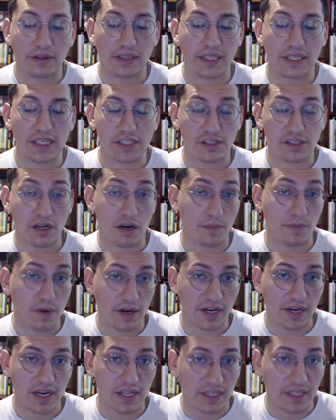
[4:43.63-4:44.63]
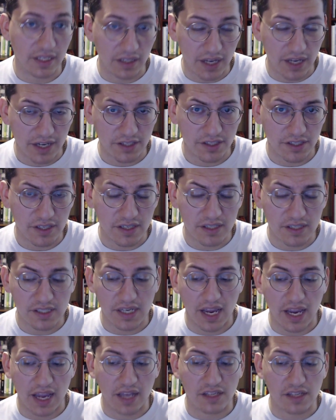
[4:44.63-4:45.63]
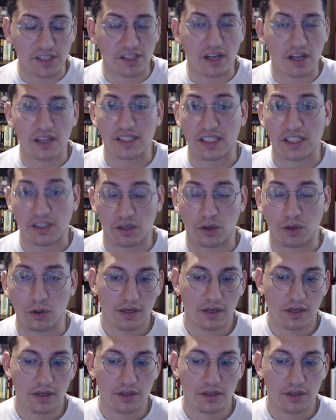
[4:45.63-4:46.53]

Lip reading: the stock market and the elections and stocks as a whole.